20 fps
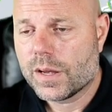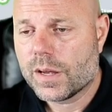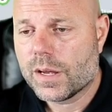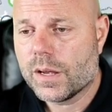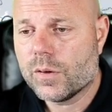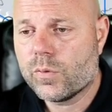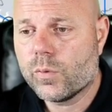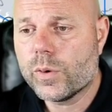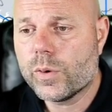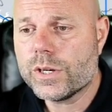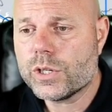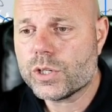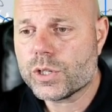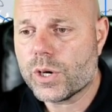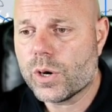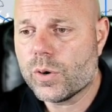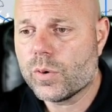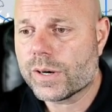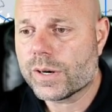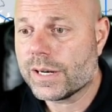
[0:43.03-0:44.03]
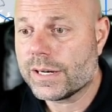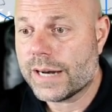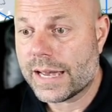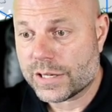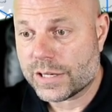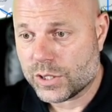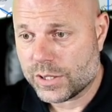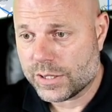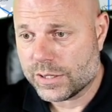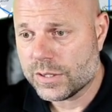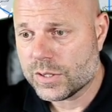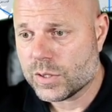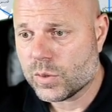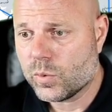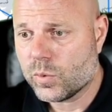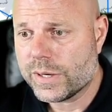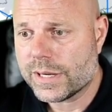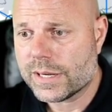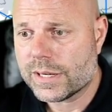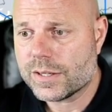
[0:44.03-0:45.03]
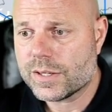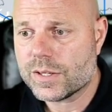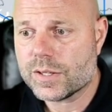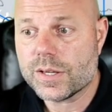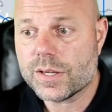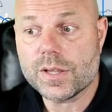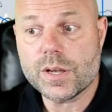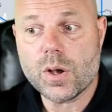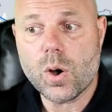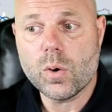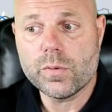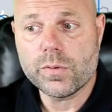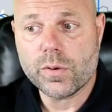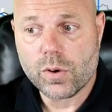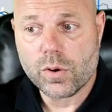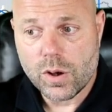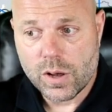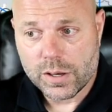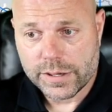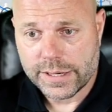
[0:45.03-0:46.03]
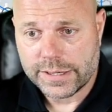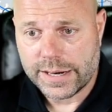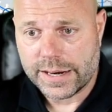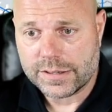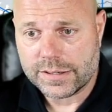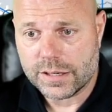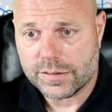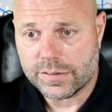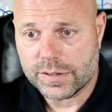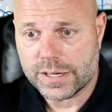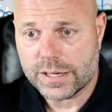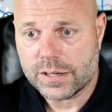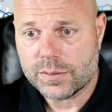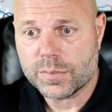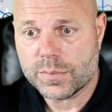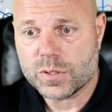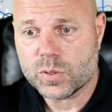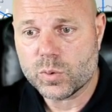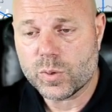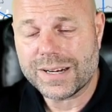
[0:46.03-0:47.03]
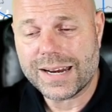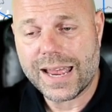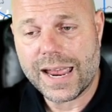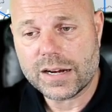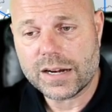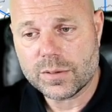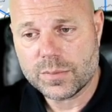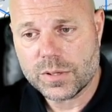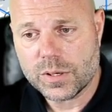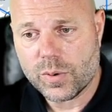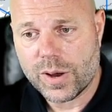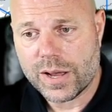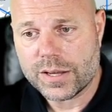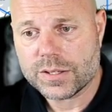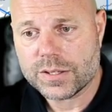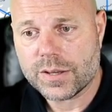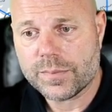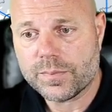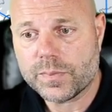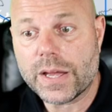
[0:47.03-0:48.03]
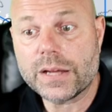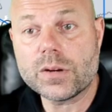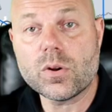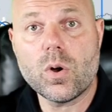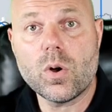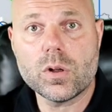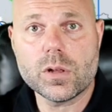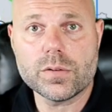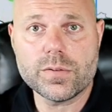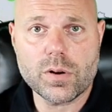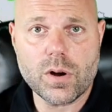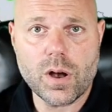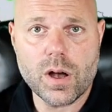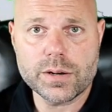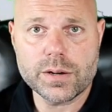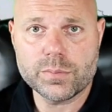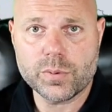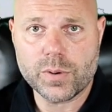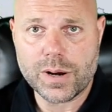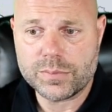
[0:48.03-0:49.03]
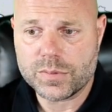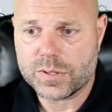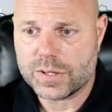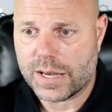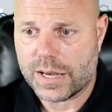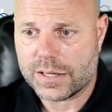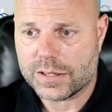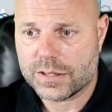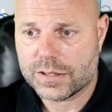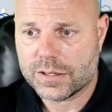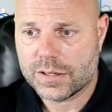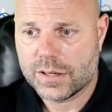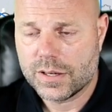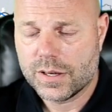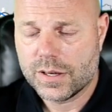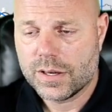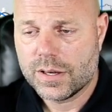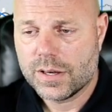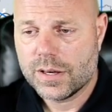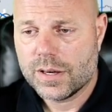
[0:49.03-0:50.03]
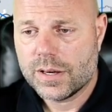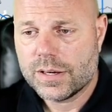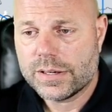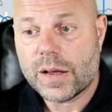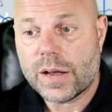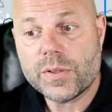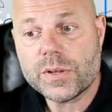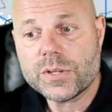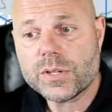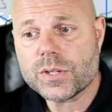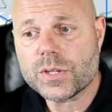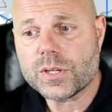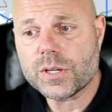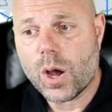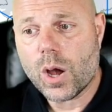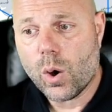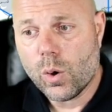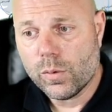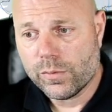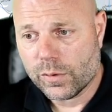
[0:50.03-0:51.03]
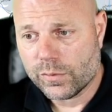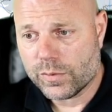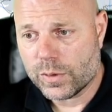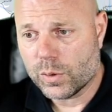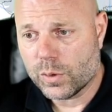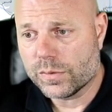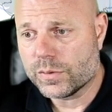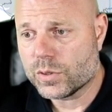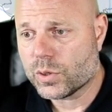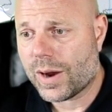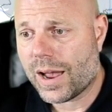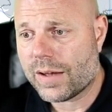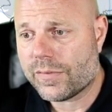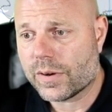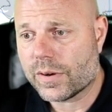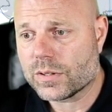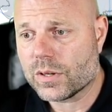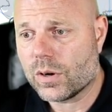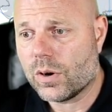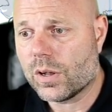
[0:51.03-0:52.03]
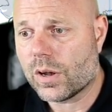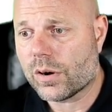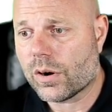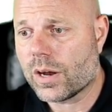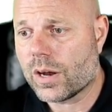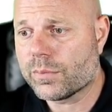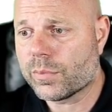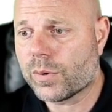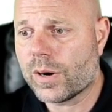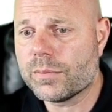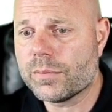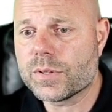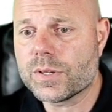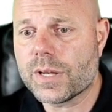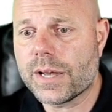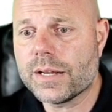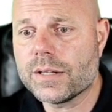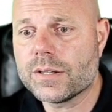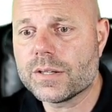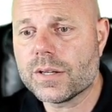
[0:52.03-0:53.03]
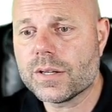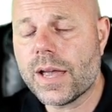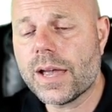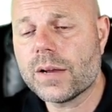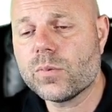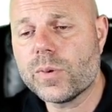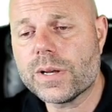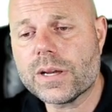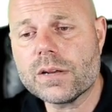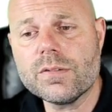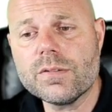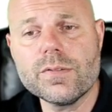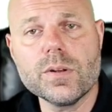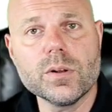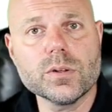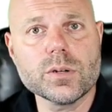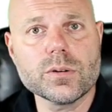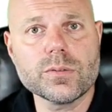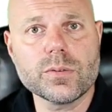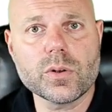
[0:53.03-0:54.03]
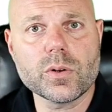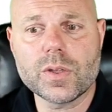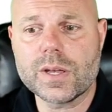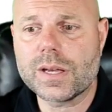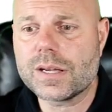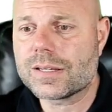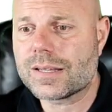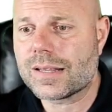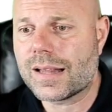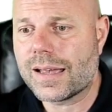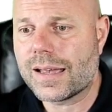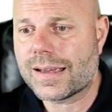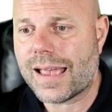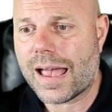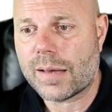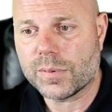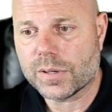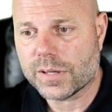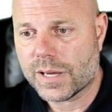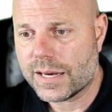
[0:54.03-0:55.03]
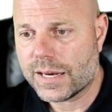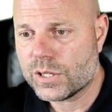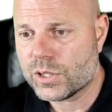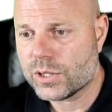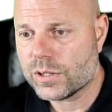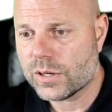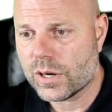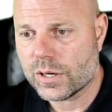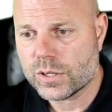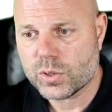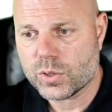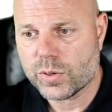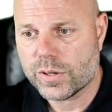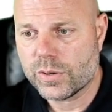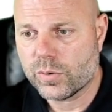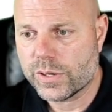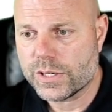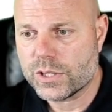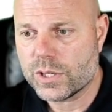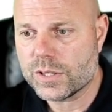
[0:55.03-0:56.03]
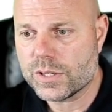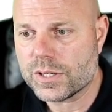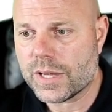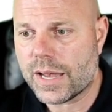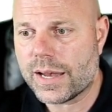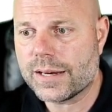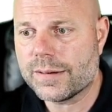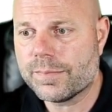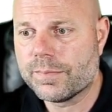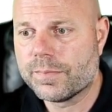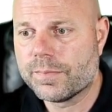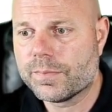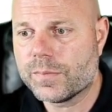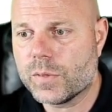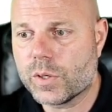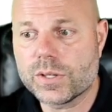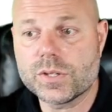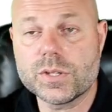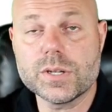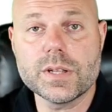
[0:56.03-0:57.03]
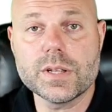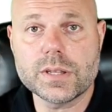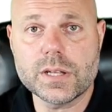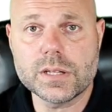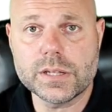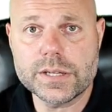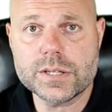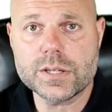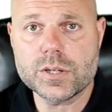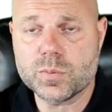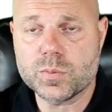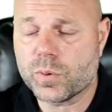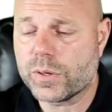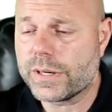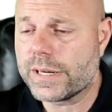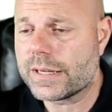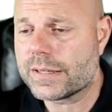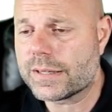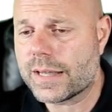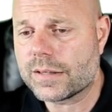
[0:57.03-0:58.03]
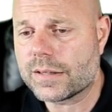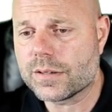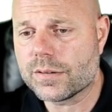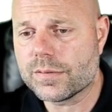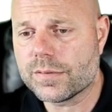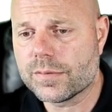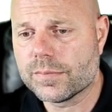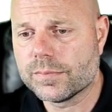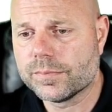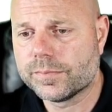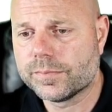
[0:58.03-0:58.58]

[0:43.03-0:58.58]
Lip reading: If we show connections, we can see the overall connectivity between AWS and all of our on-prem sites. Now, this is an overview of traffic to all our on-prem sites, and we can filter for things like application, country, region, site. You can see that the list is pretty extensive.